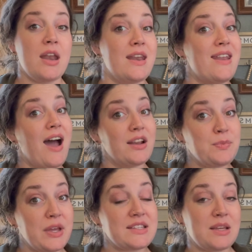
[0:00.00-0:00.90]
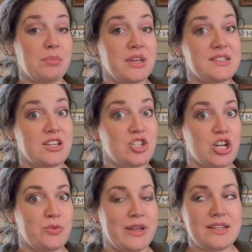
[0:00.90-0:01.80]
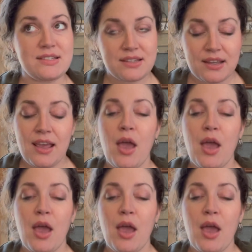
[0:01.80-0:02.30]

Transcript: Not because I'm placing judgment,